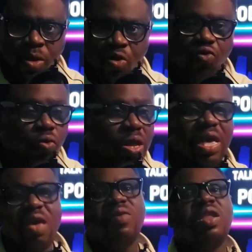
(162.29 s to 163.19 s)
So
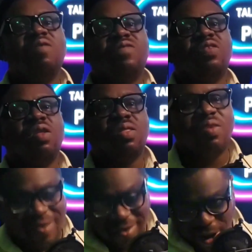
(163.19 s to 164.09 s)
even if the
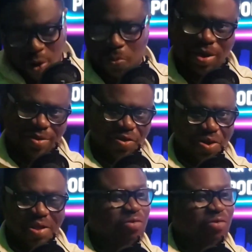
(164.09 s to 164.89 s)
DJs are not playing the song,